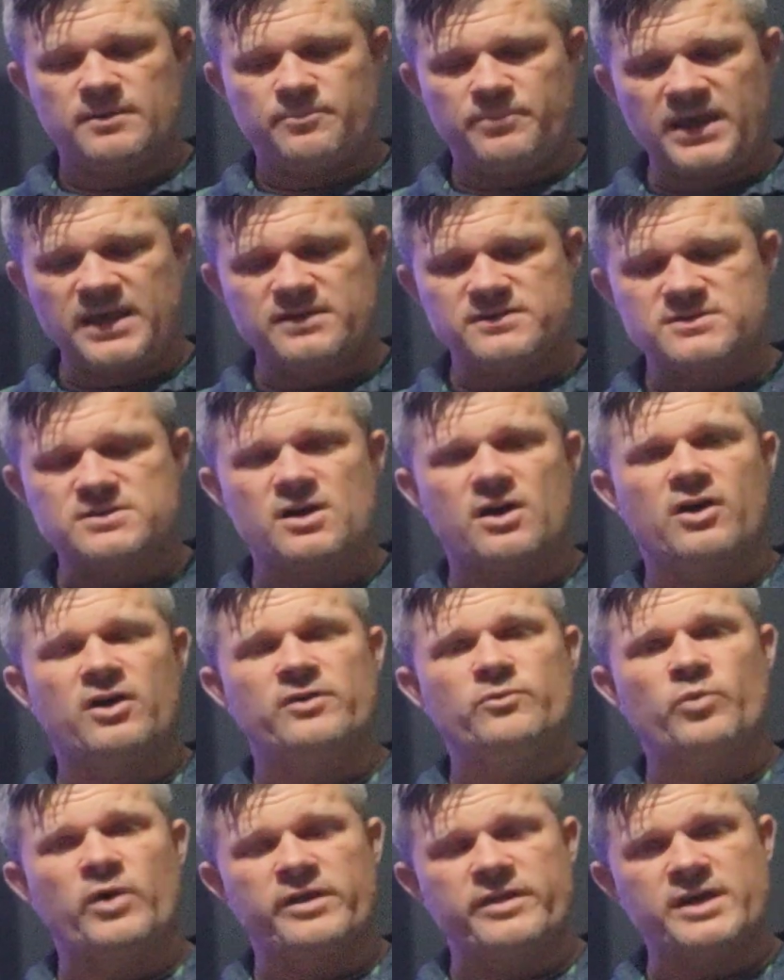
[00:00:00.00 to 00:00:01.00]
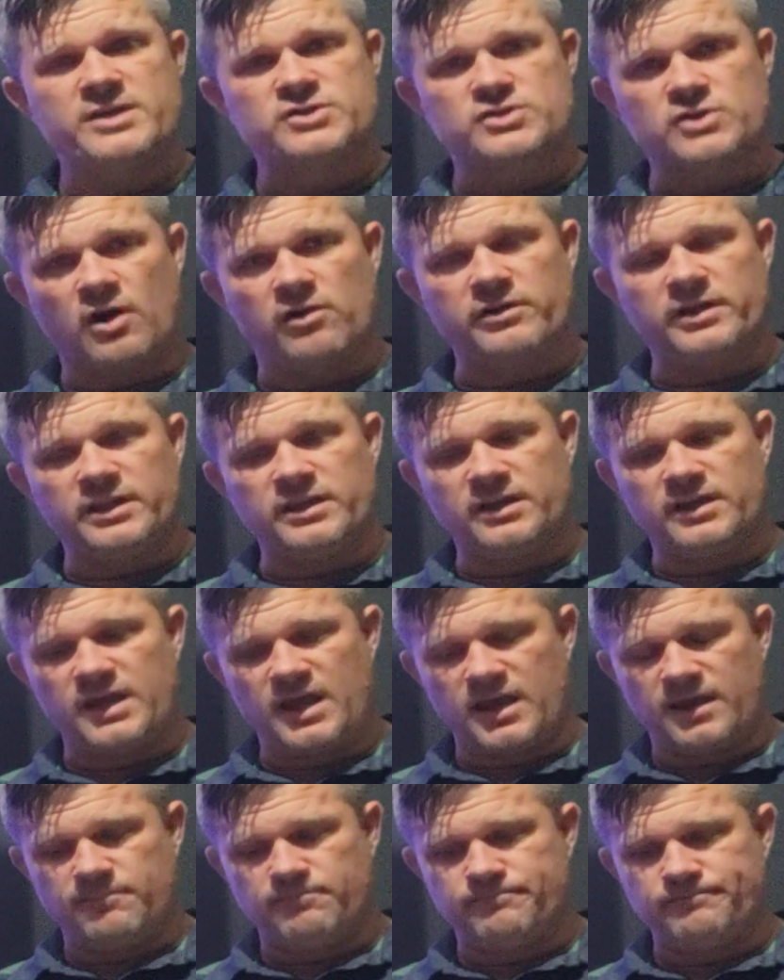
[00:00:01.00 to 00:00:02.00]
based on where they start in the
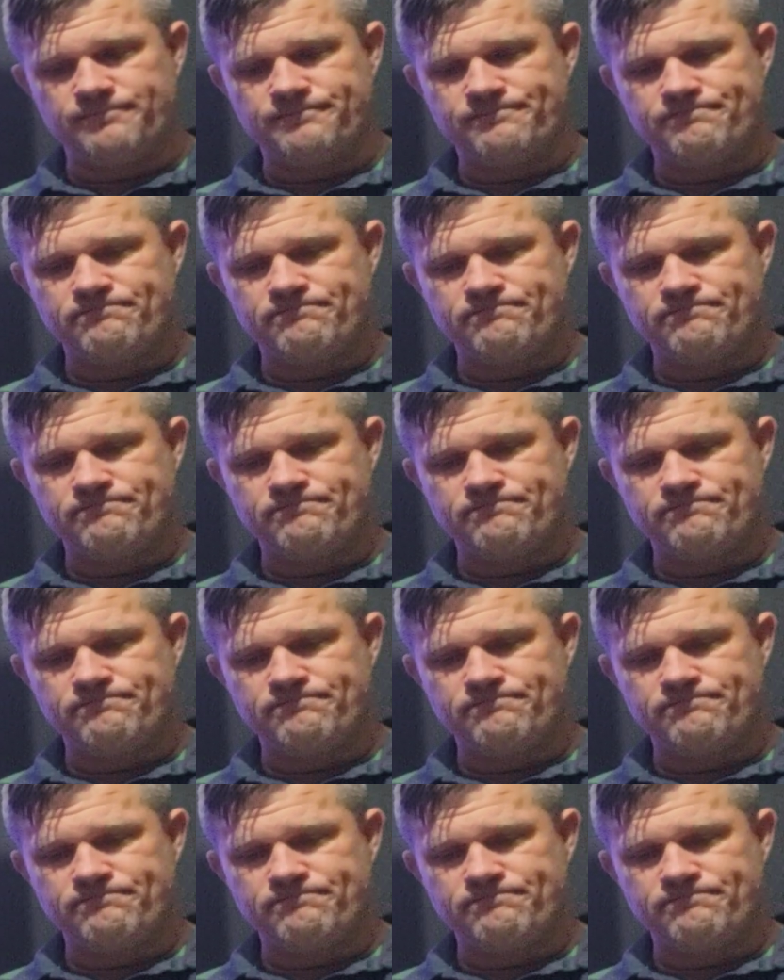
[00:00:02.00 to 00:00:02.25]
game.